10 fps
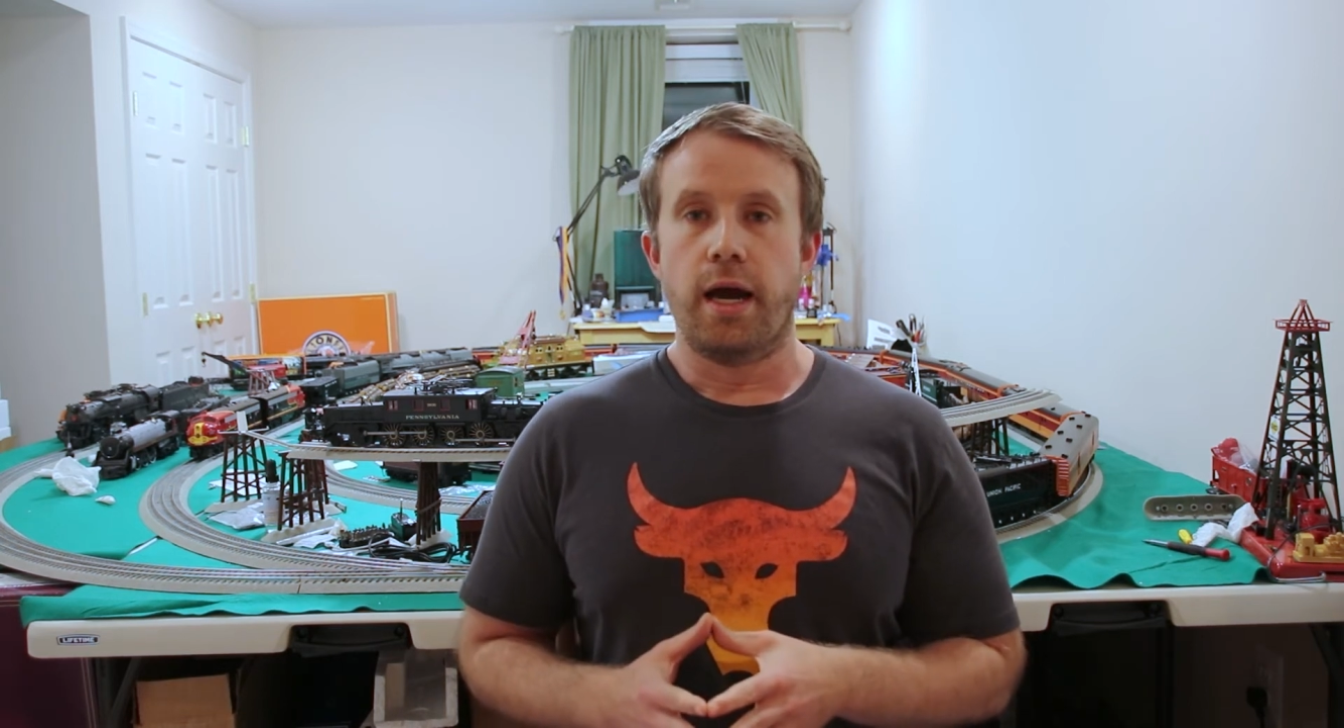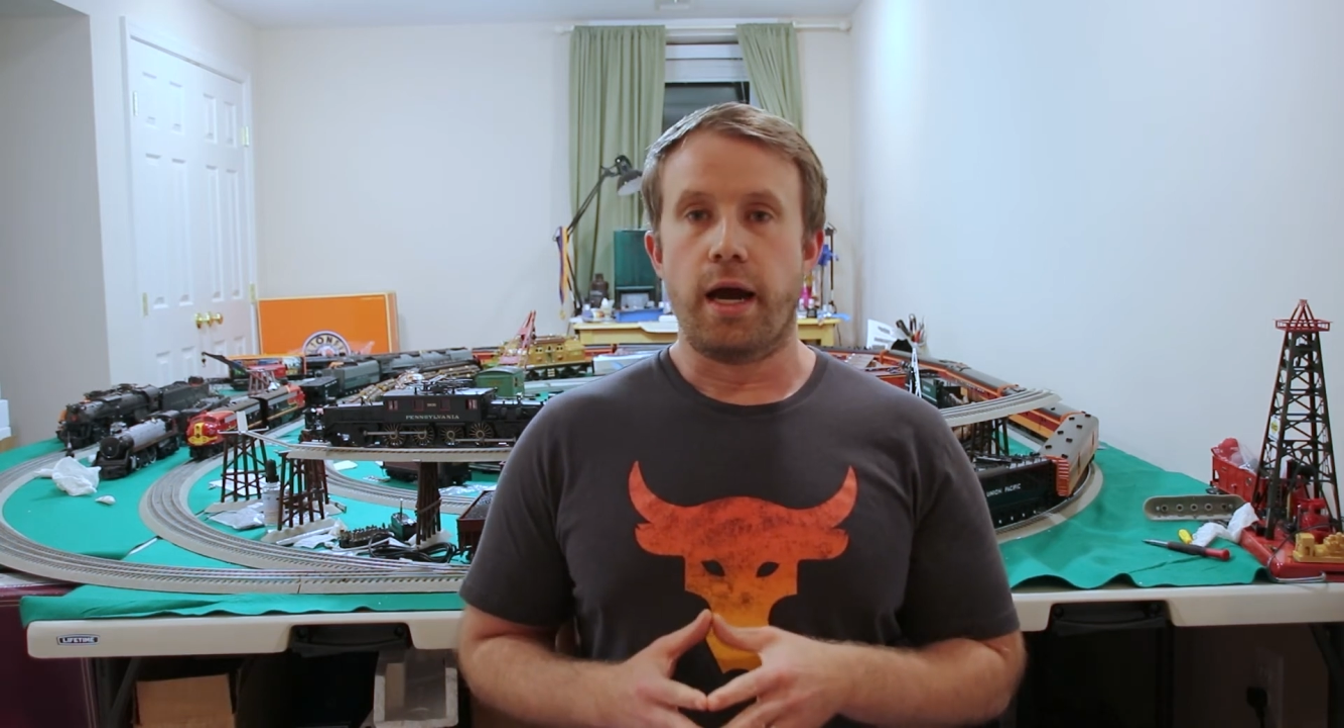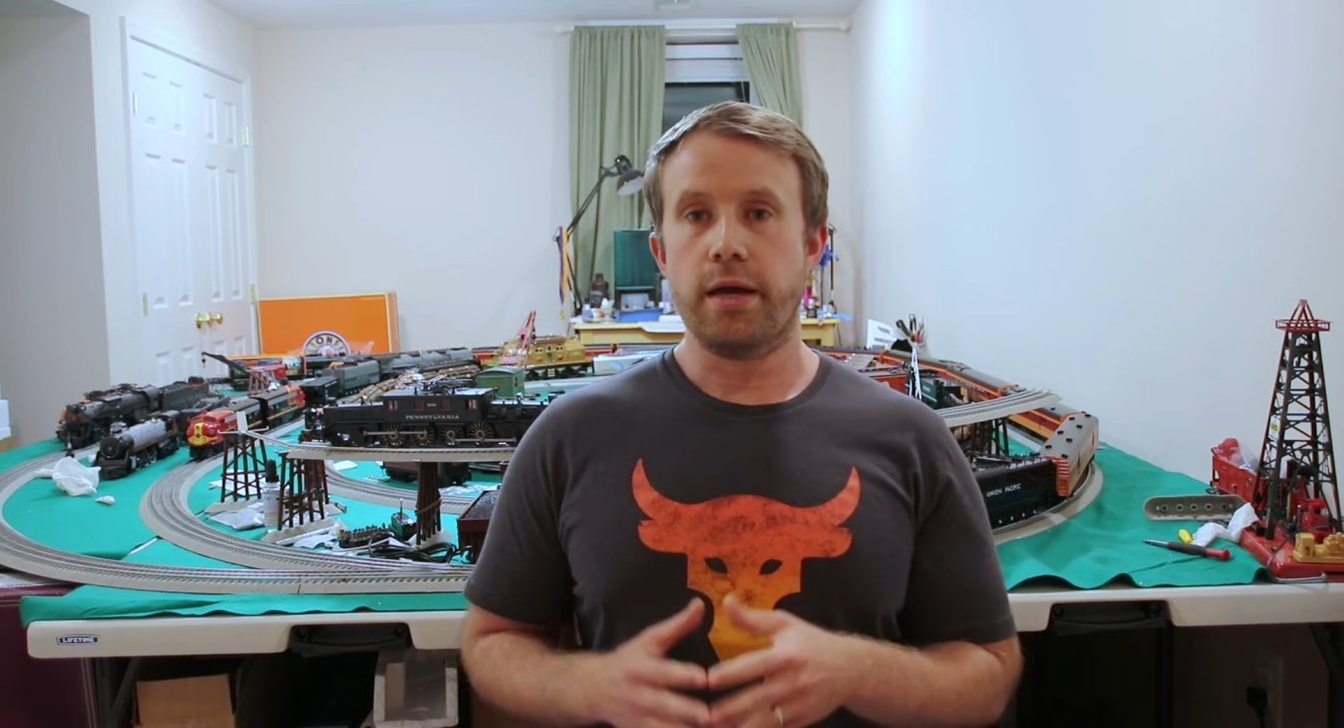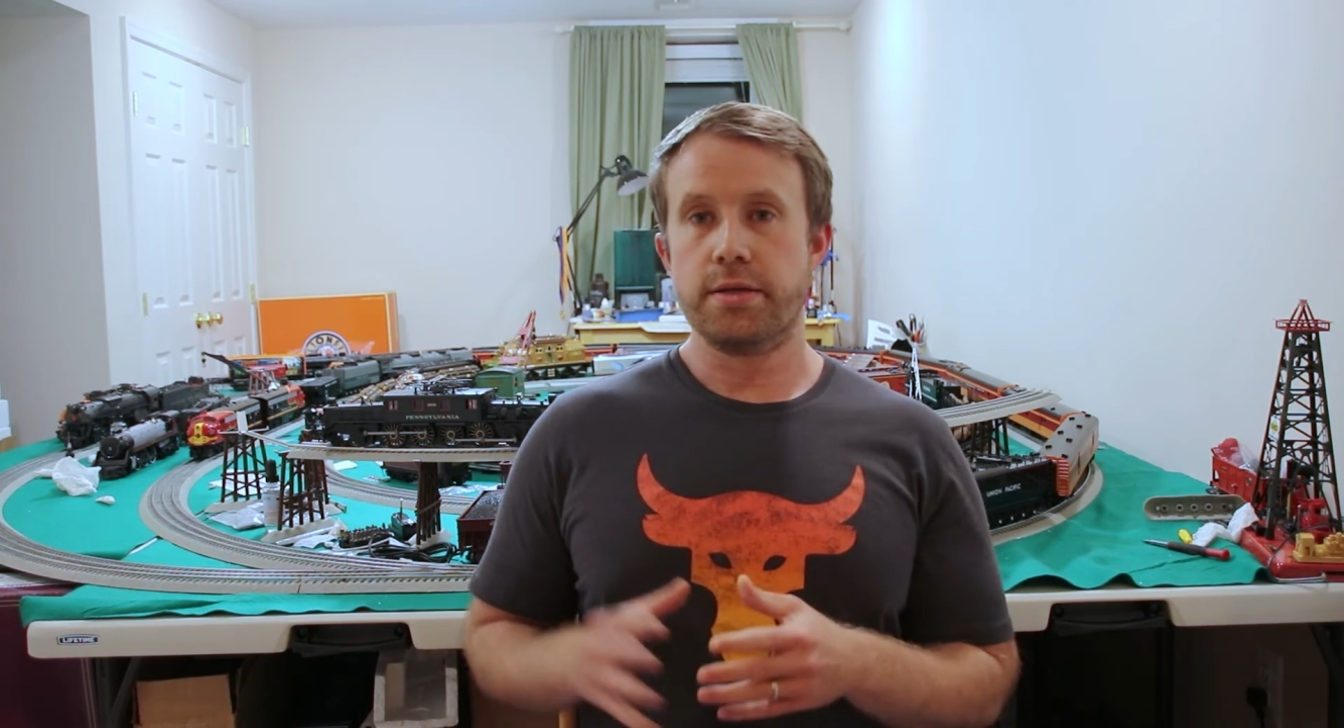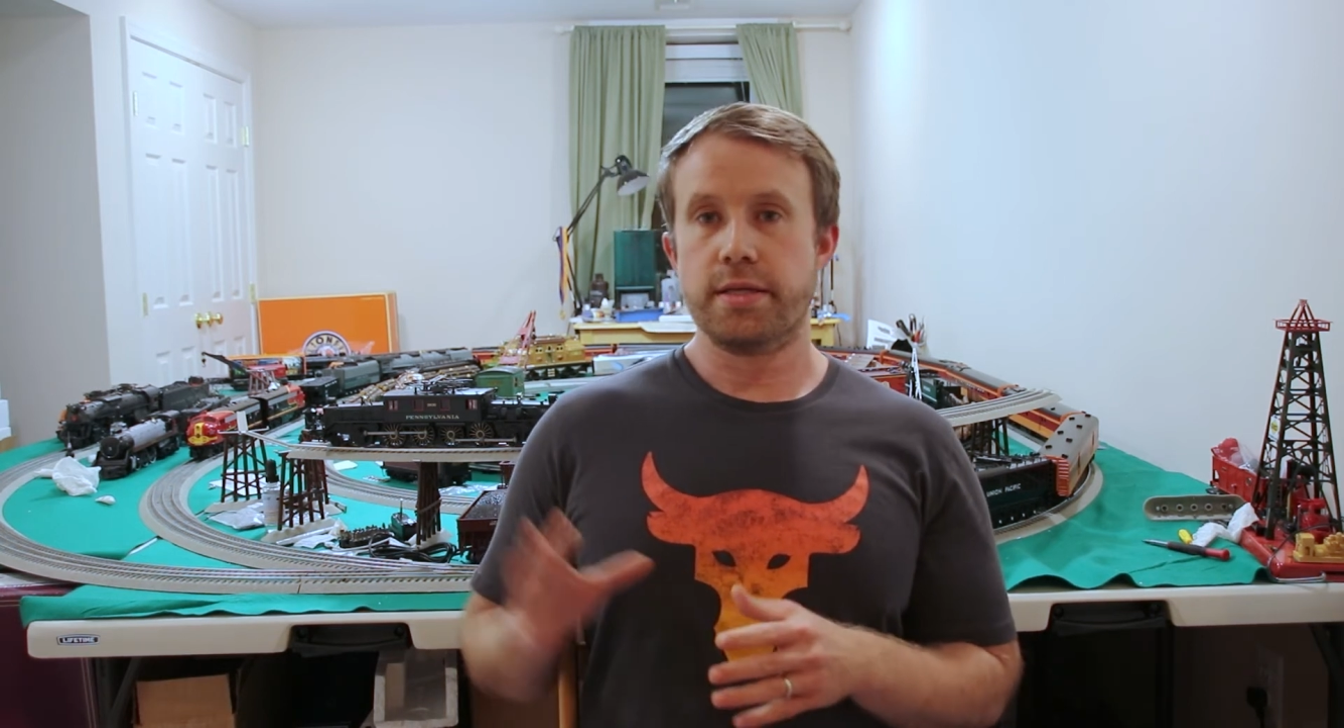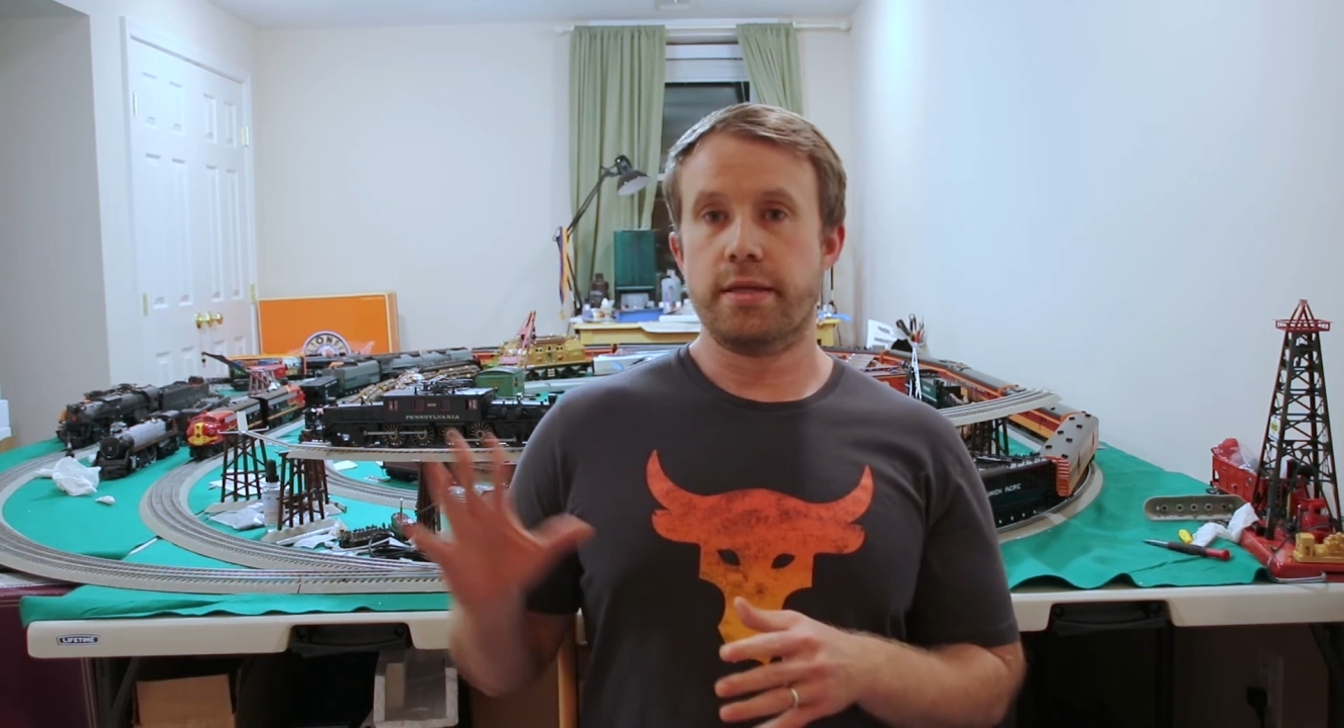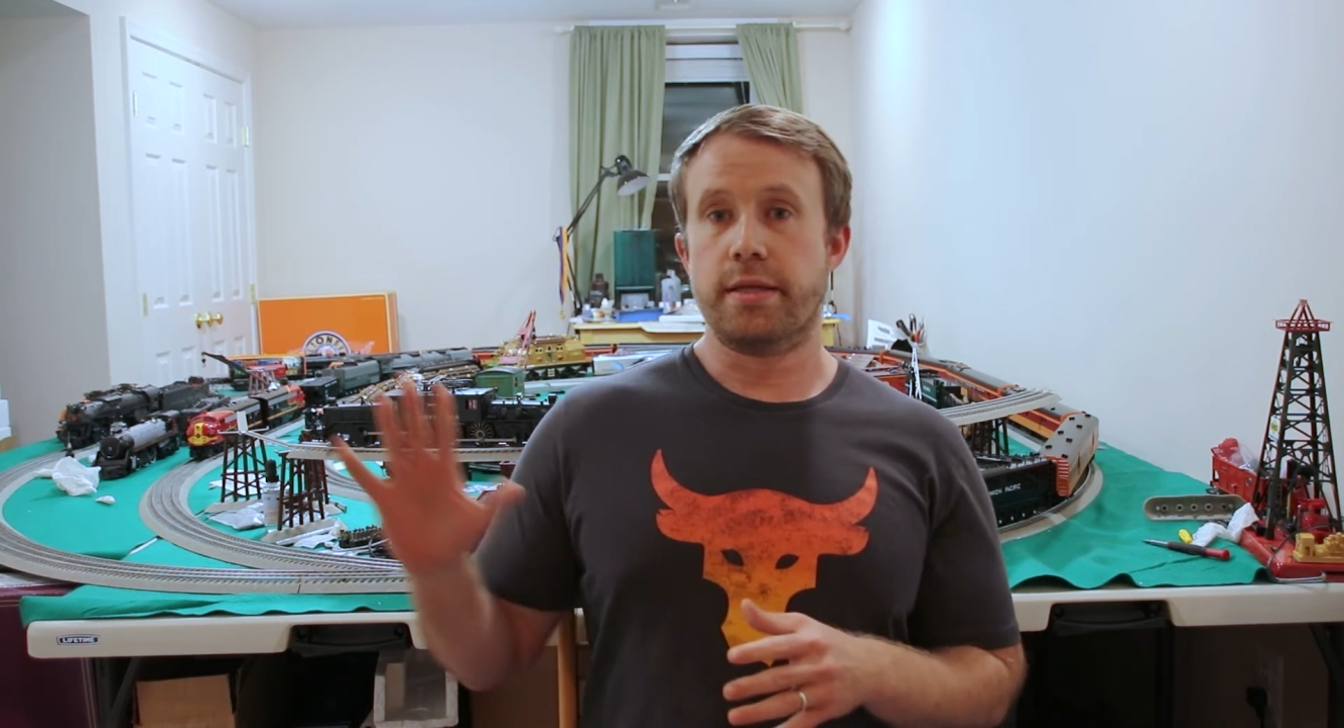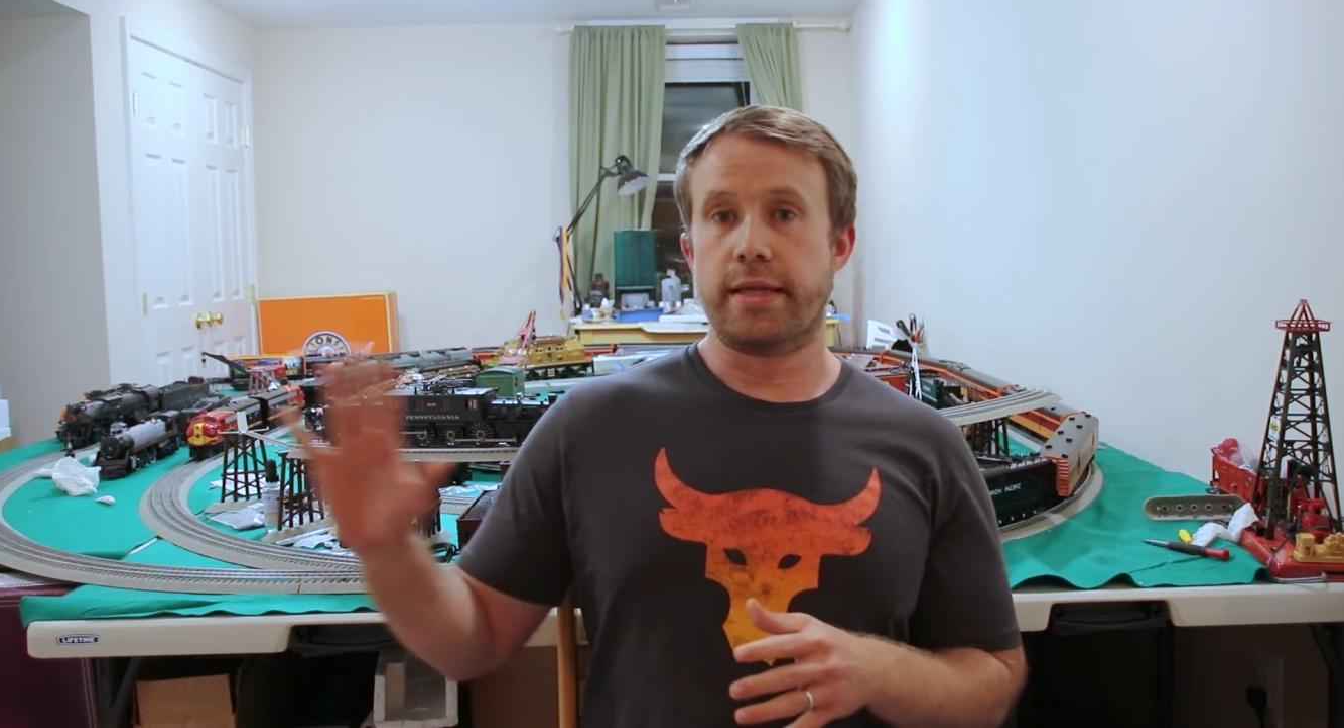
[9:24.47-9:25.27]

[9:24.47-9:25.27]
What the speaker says: I understand that the